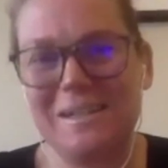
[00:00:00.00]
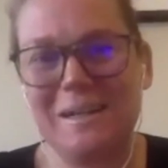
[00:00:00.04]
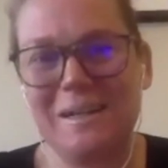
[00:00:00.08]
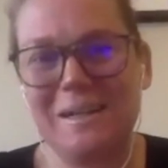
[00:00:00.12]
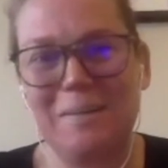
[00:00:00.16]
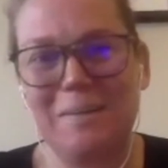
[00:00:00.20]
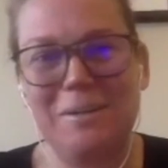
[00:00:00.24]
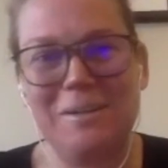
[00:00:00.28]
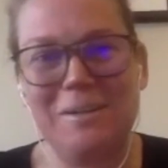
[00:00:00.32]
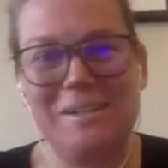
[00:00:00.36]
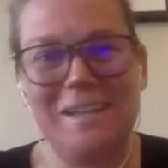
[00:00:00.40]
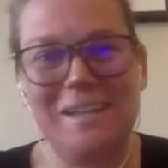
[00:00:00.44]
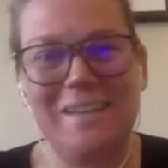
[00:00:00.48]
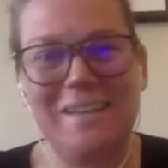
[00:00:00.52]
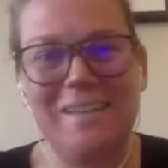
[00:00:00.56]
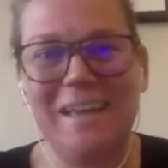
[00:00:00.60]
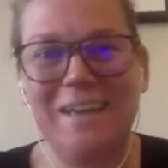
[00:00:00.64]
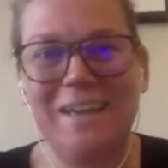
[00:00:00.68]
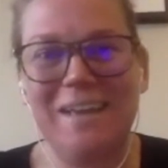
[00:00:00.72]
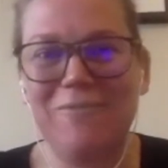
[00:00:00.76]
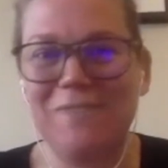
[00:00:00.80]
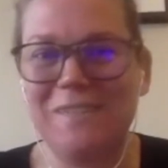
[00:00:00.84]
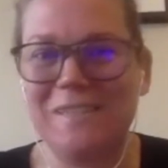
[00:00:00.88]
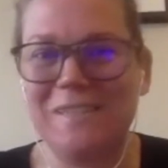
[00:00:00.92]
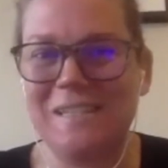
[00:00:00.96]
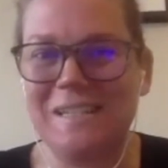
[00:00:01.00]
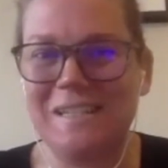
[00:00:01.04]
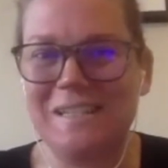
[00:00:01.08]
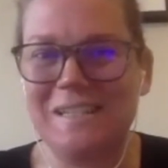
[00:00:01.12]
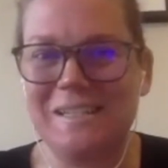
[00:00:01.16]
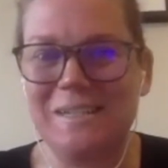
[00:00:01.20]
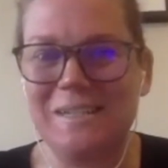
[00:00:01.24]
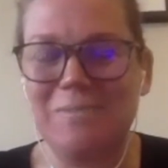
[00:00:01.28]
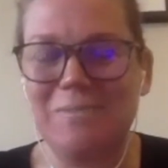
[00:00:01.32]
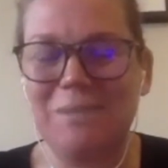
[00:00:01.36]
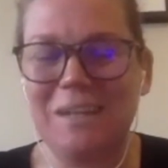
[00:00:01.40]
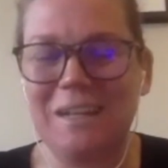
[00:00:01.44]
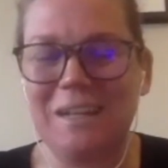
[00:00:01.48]
up and done that for
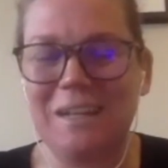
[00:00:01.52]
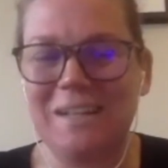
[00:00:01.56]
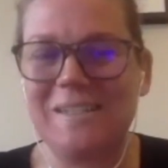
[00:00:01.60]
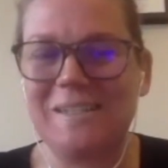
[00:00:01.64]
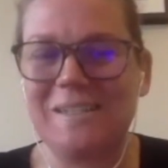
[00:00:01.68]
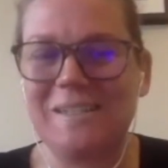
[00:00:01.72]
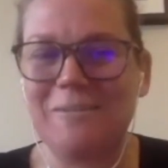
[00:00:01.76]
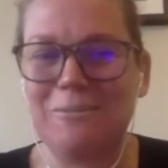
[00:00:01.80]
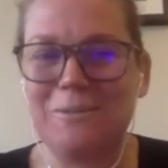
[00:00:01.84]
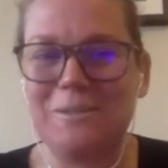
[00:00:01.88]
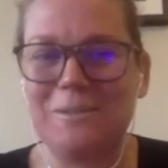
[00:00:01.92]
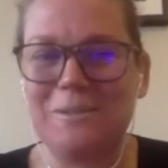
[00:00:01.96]
60 minutes. It was